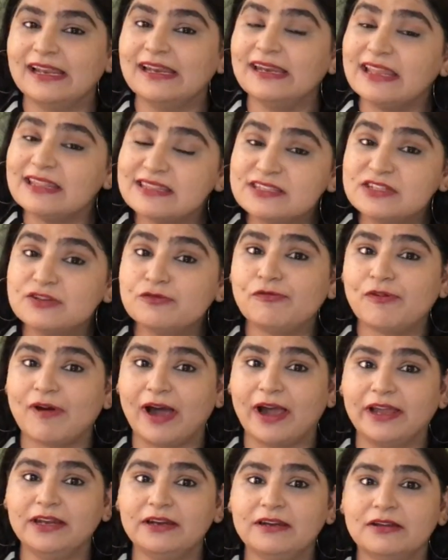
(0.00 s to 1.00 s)
Let's
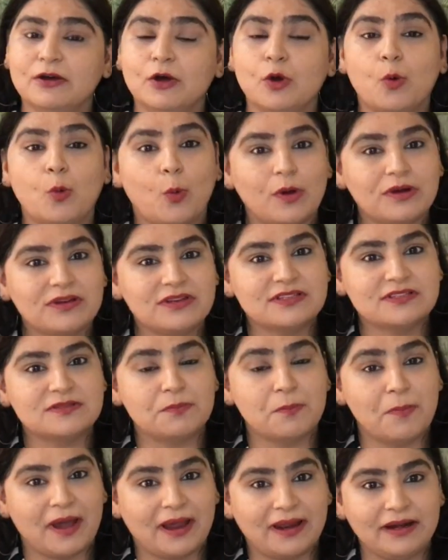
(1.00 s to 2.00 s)
define what
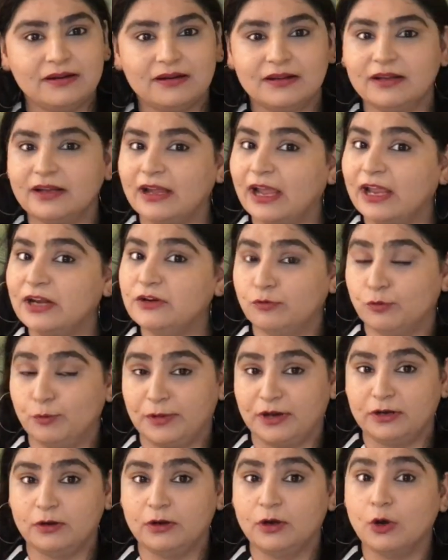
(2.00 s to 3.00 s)
is man and
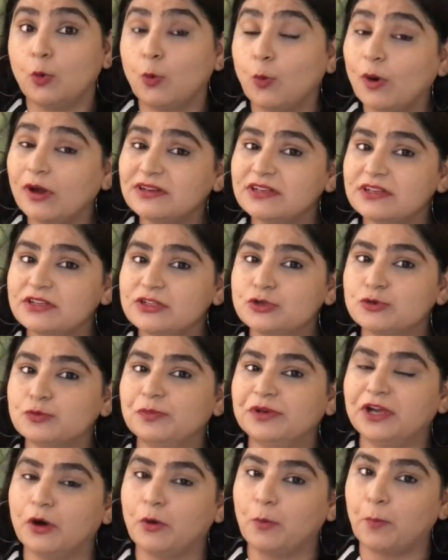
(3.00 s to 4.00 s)
woman, what it to
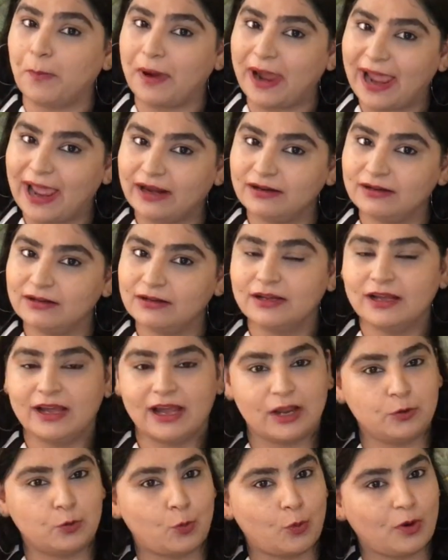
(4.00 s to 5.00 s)
be a man
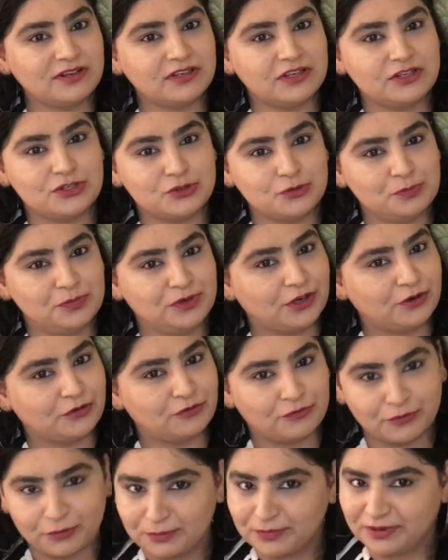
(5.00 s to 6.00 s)
and what it to be a
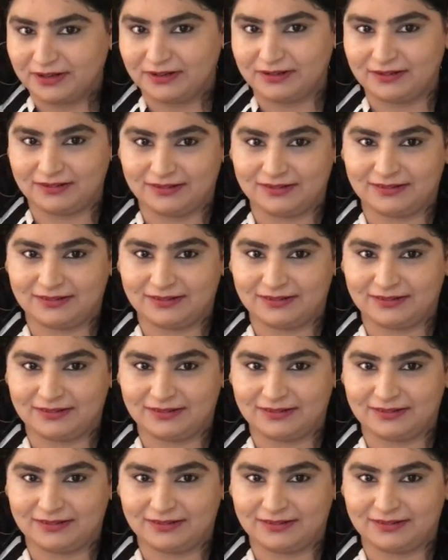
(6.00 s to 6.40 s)
woman.